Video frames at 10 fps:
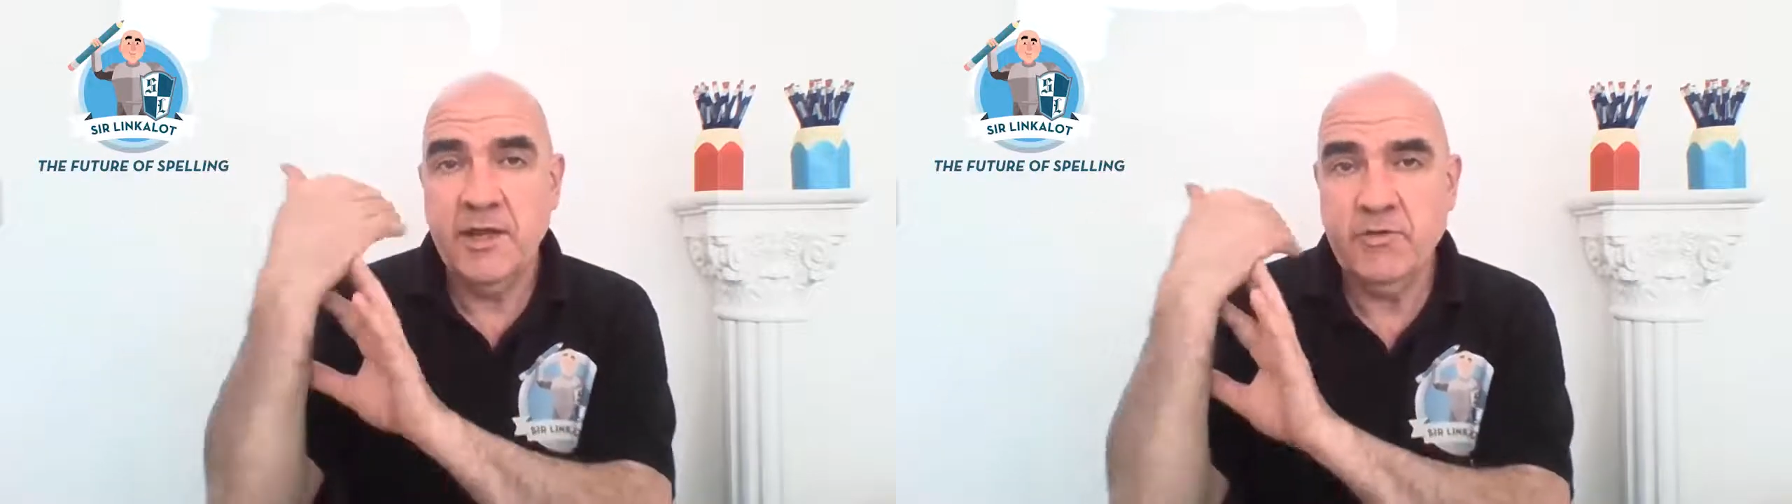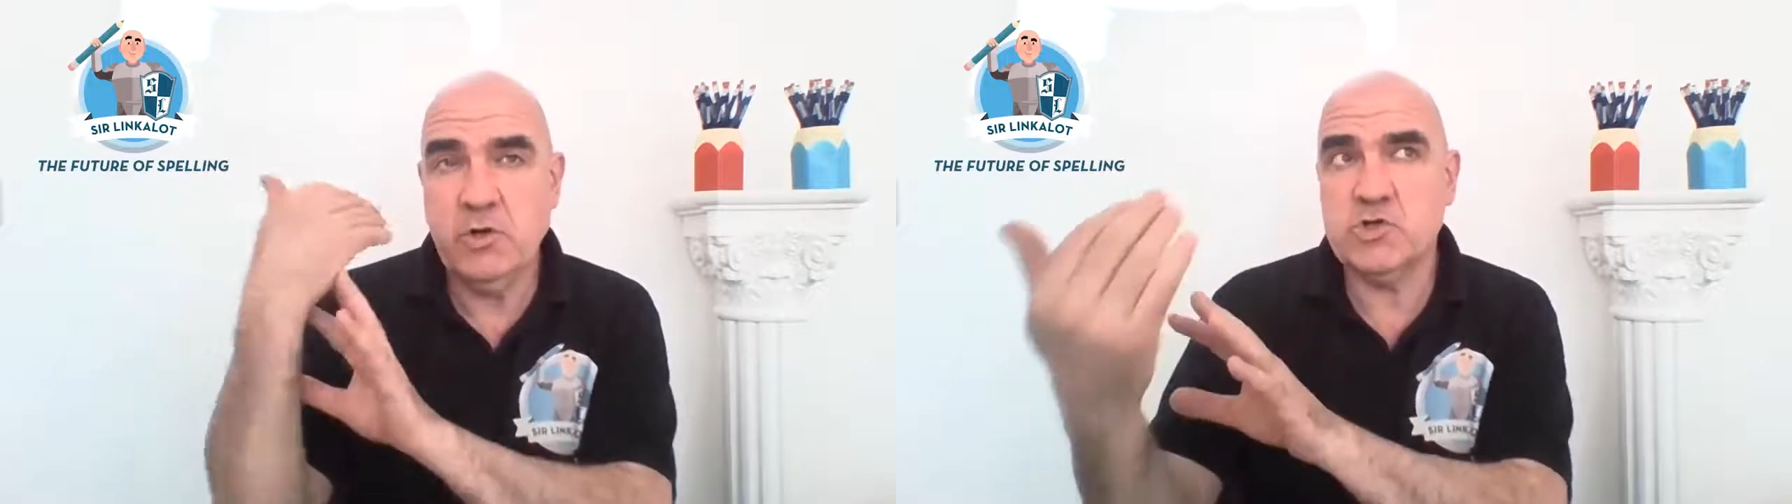
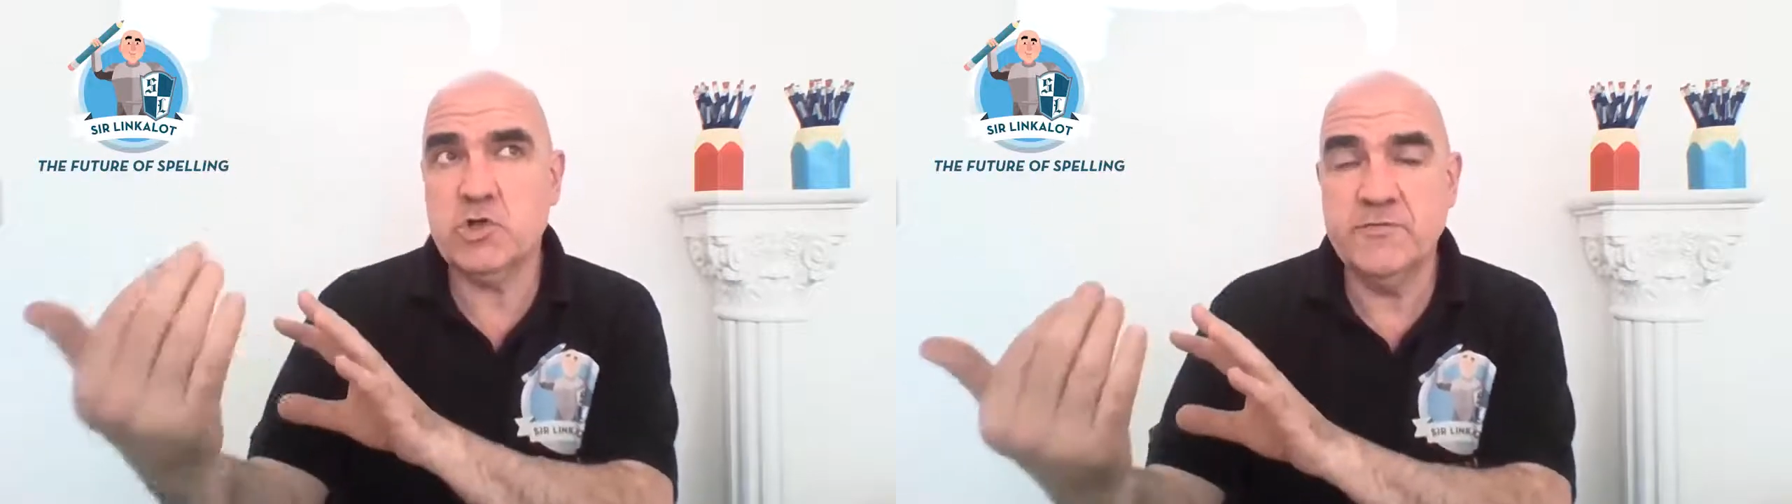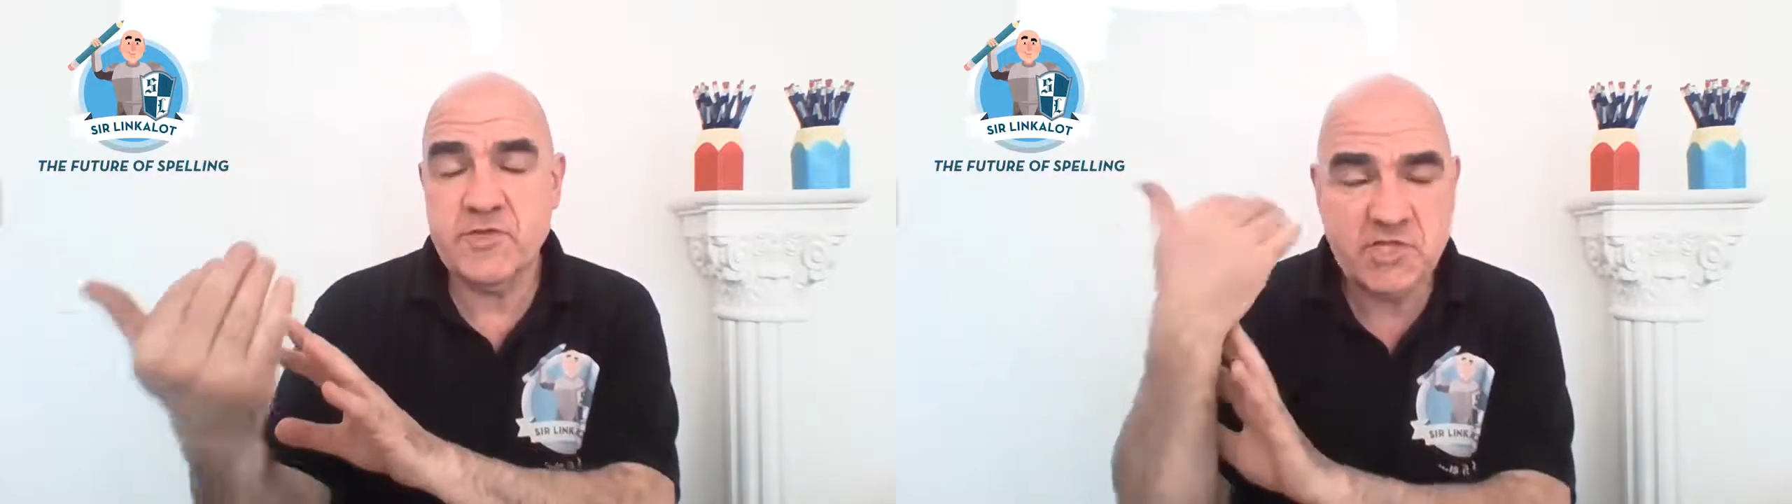if you're not
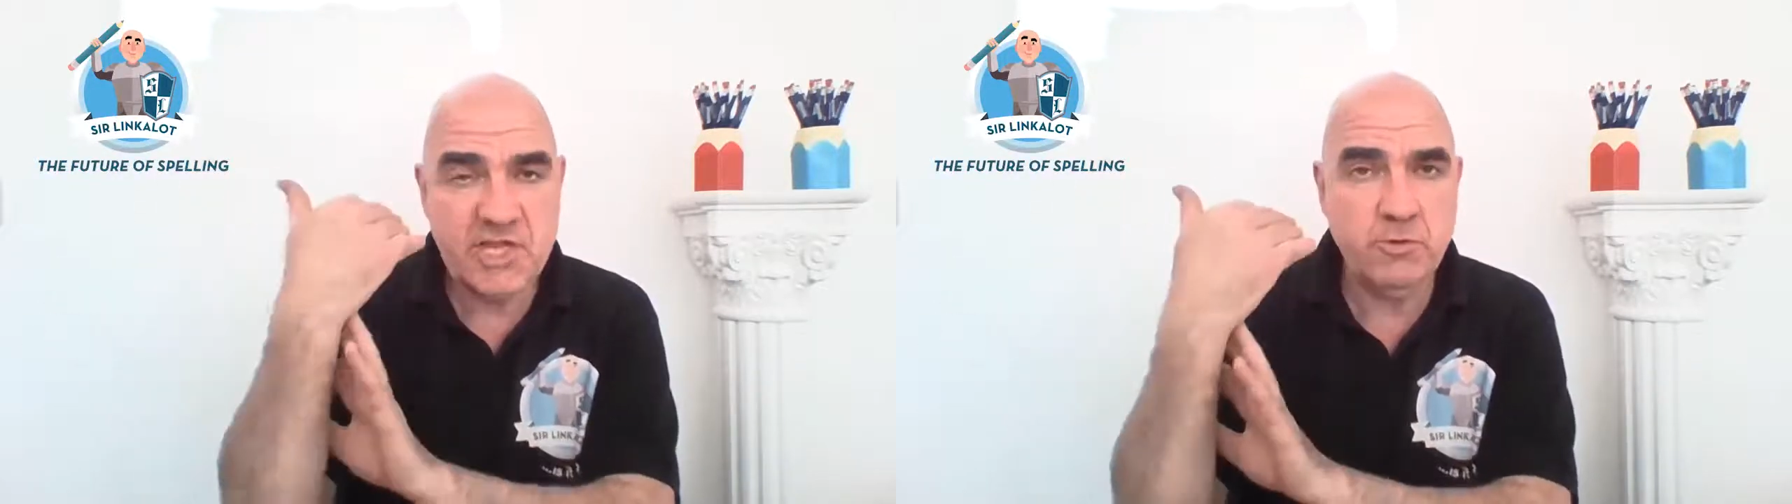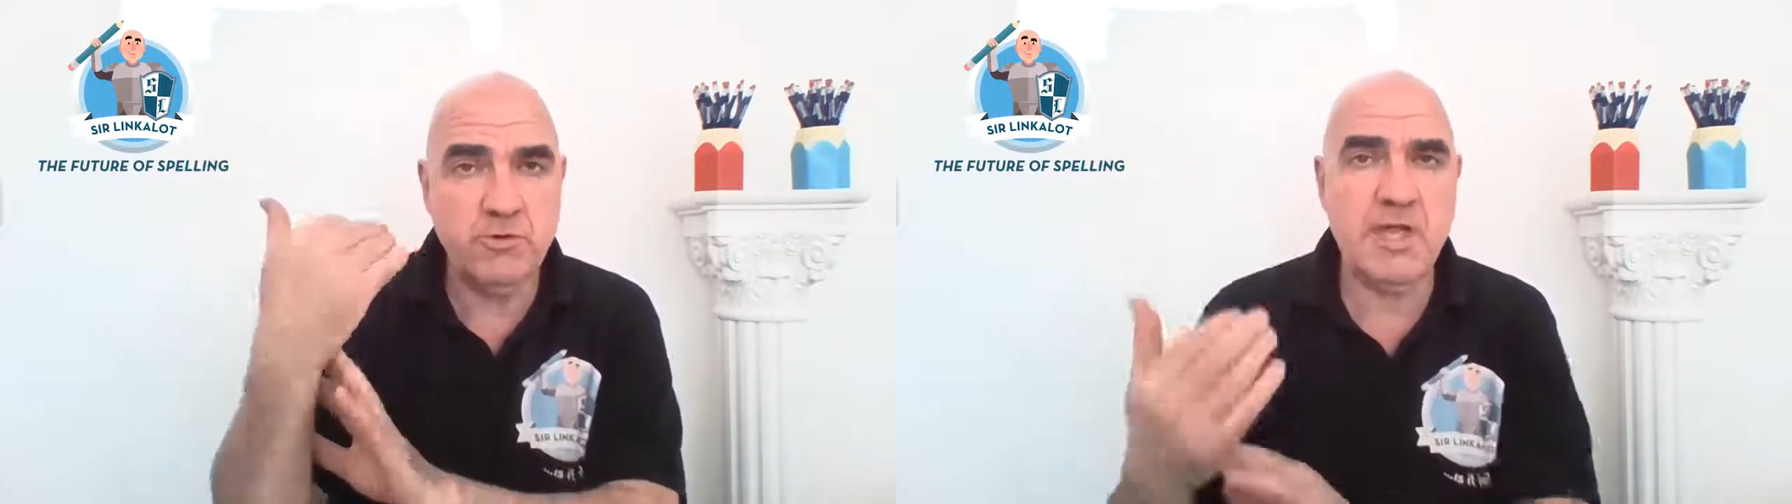sure if it's a
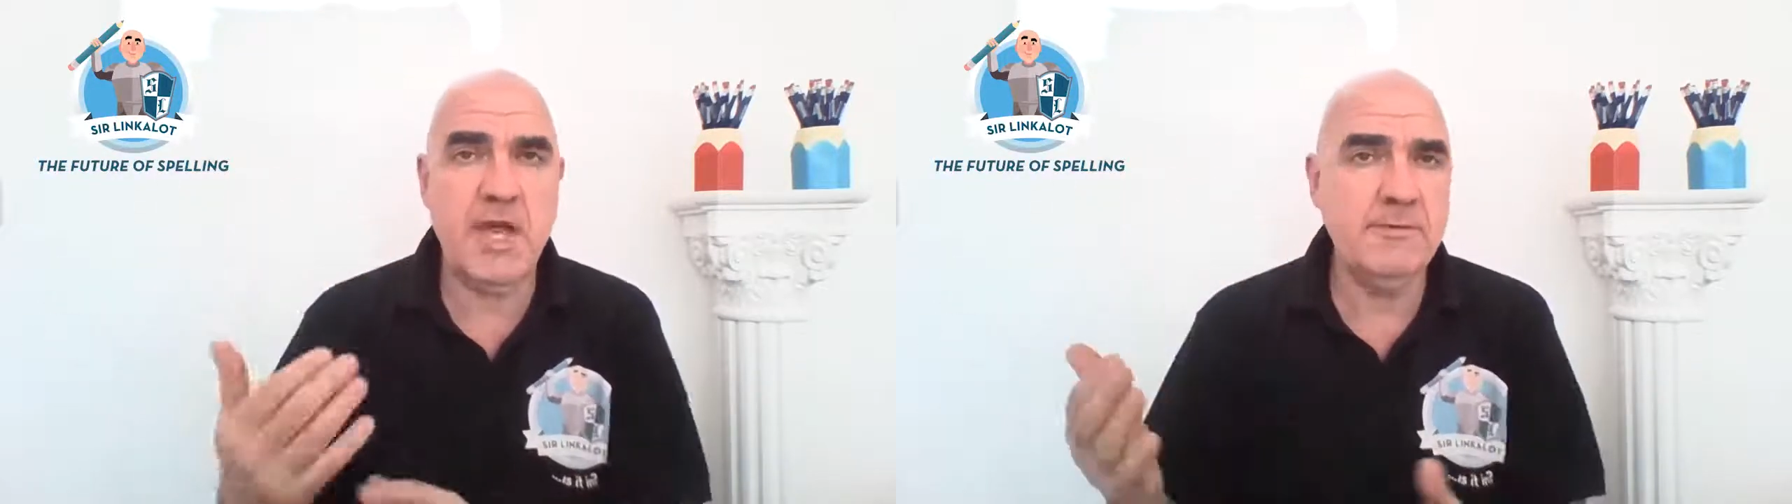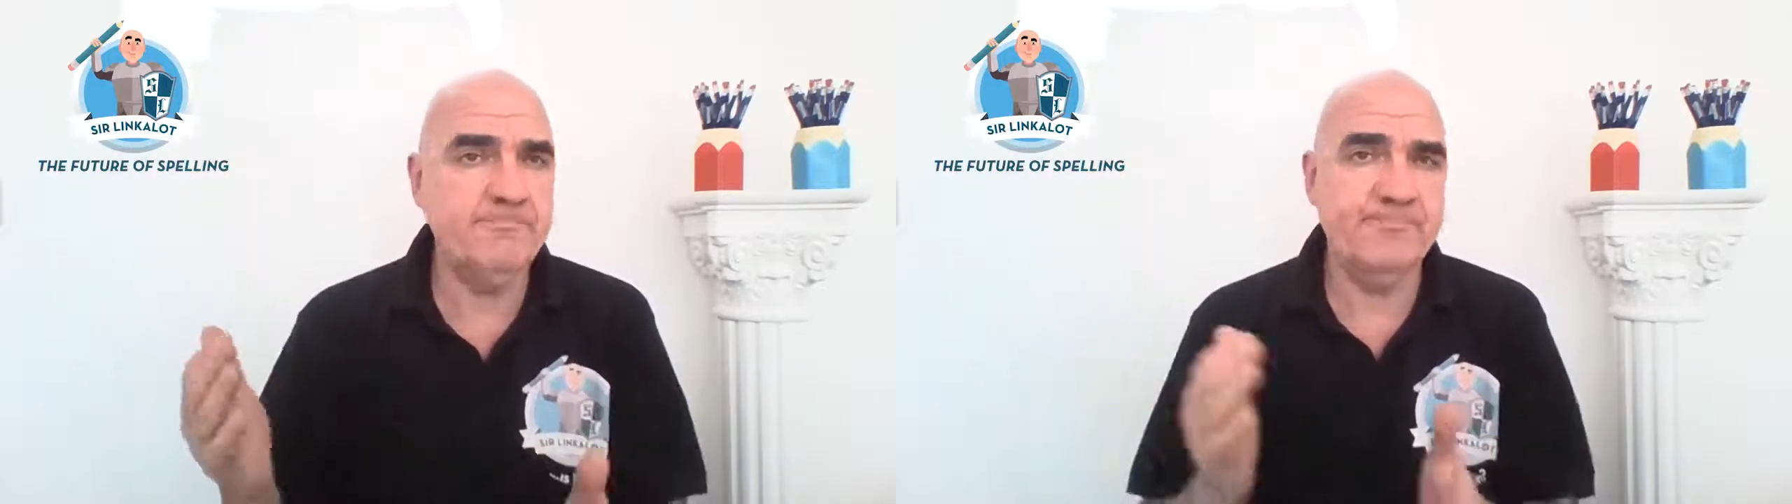C or a K.